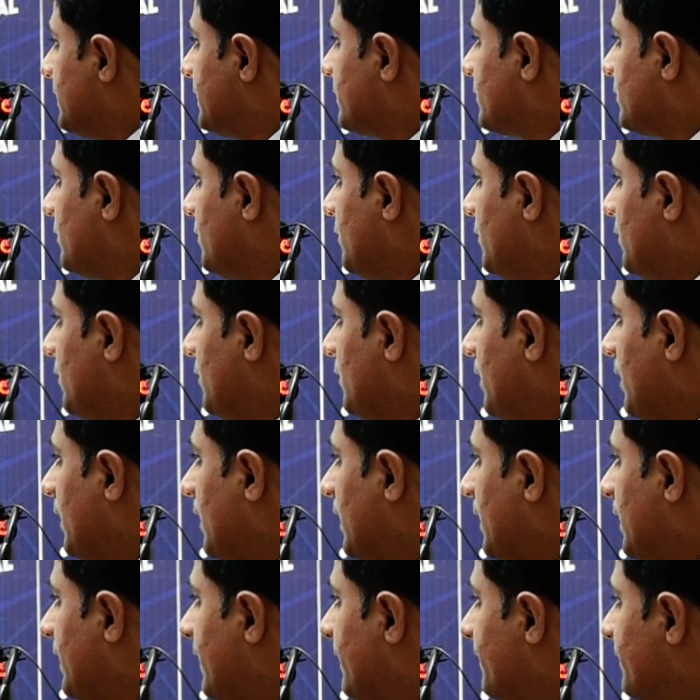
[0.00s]
So
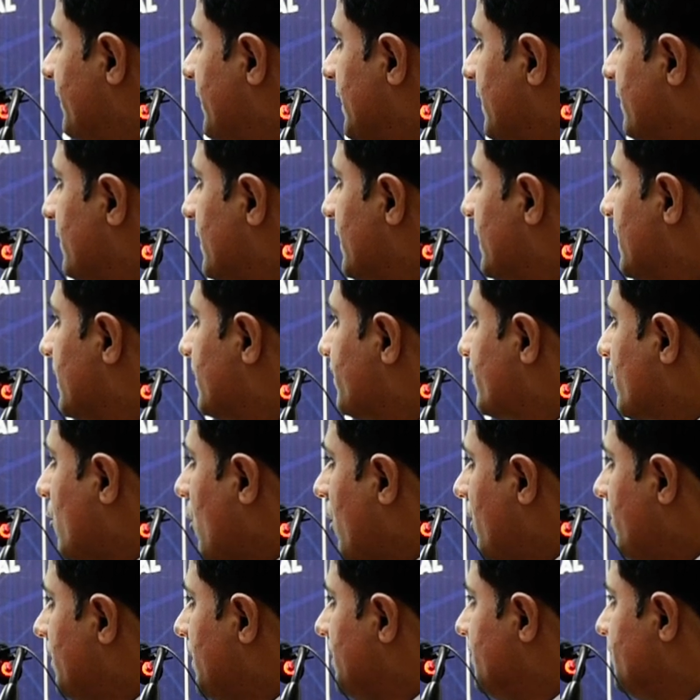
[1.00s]
there were the
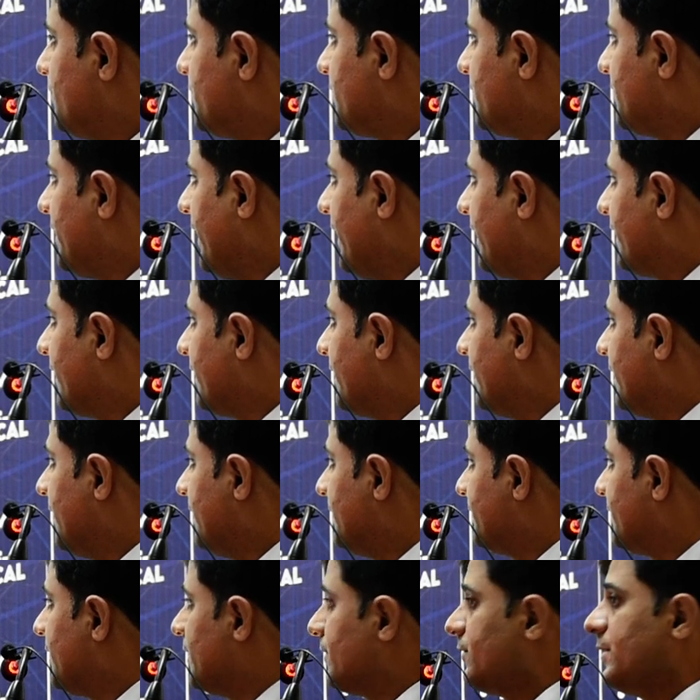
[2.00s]
problems that
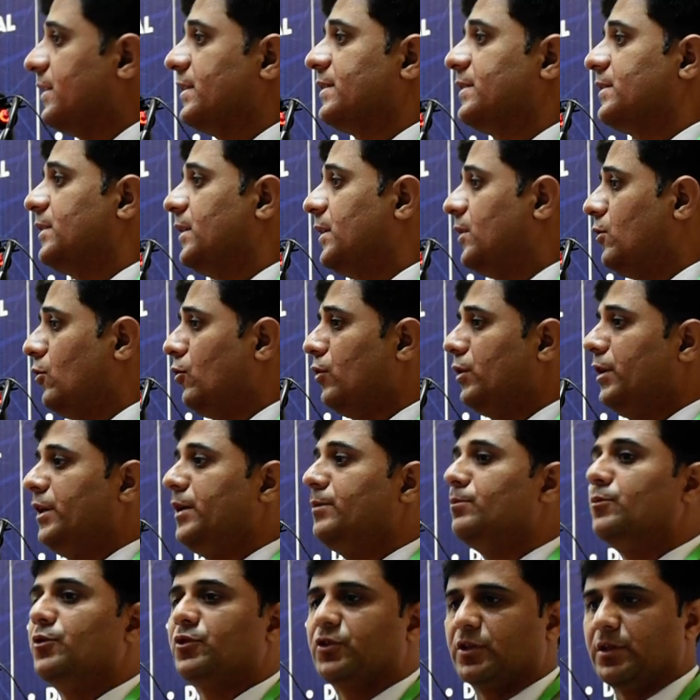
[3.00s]
there was the only
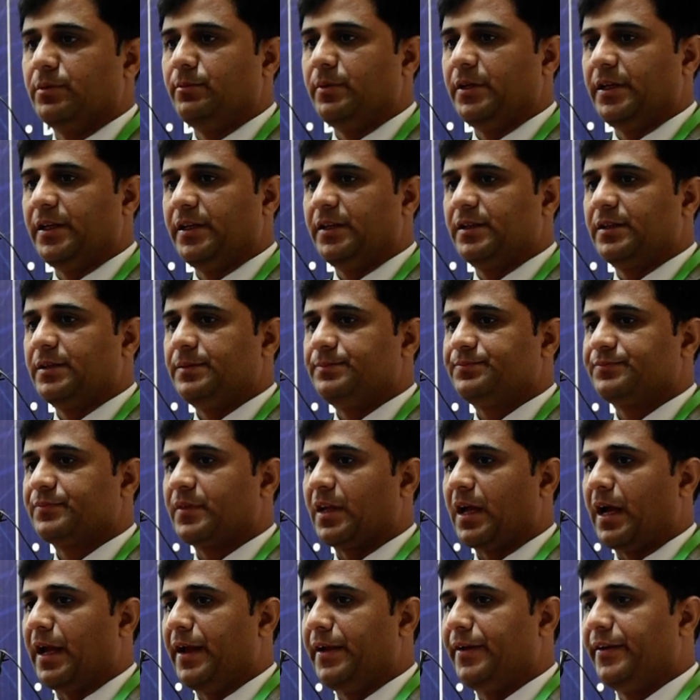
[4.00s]
Muslim League,
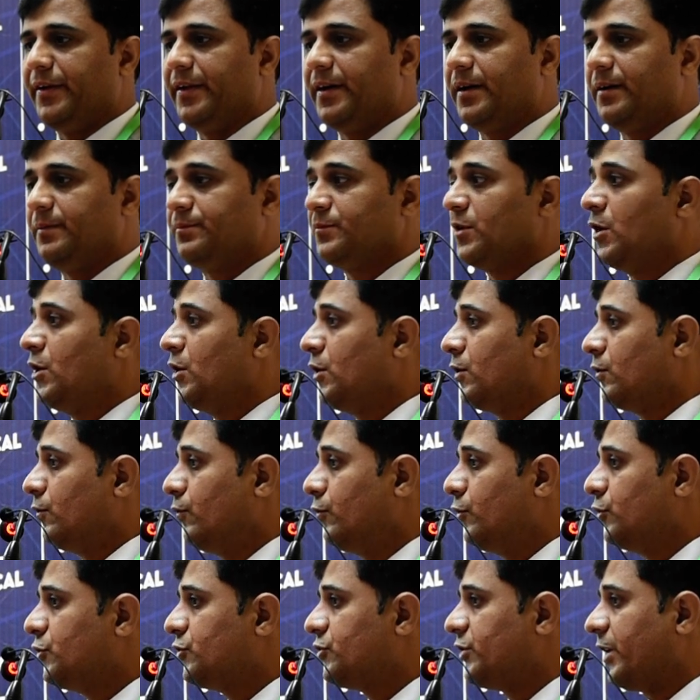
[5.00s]
and
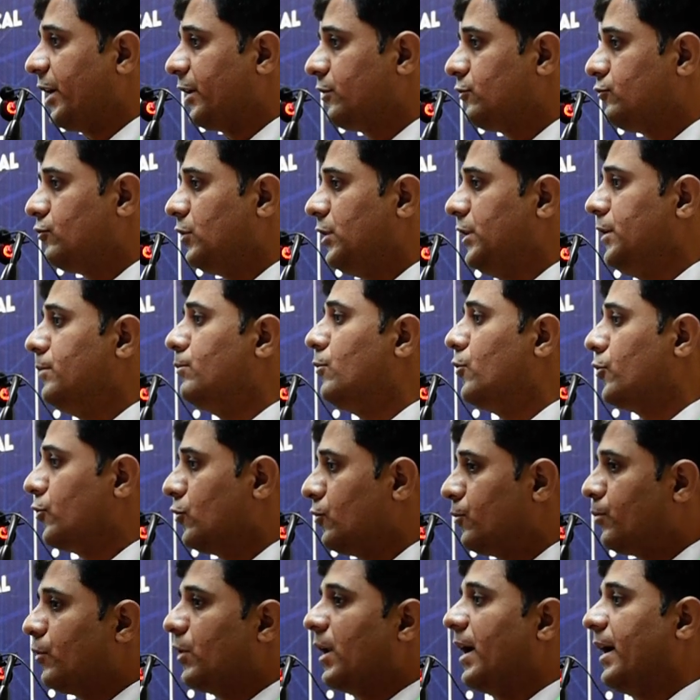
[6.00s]
which actually
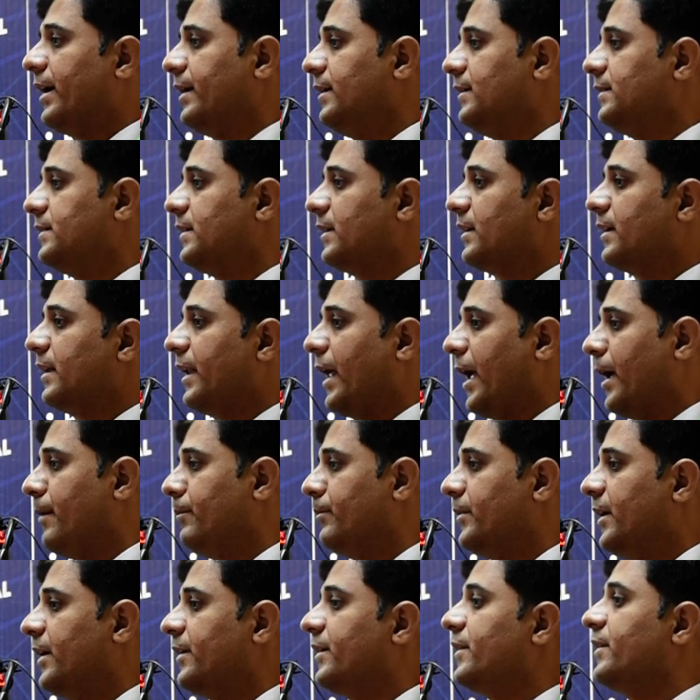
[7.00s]
monopolized the
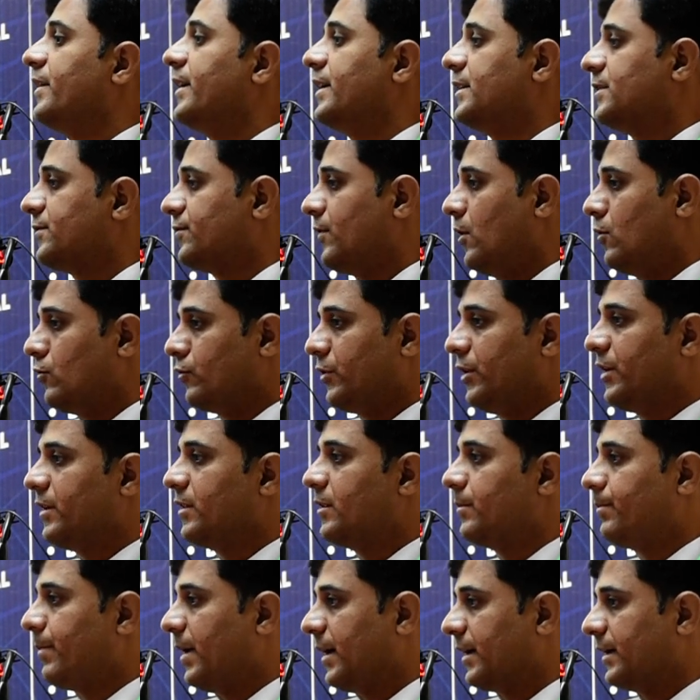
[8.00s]
claim that it has founded
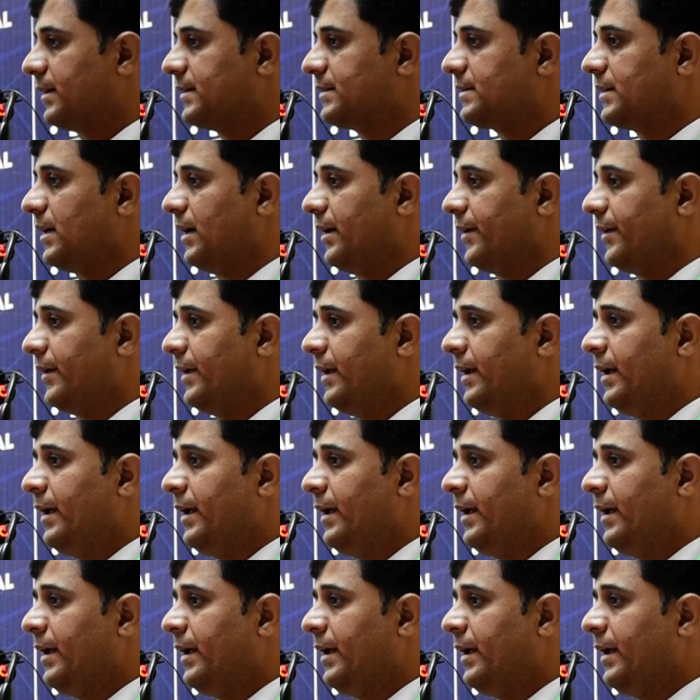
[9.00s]
the Pakistan,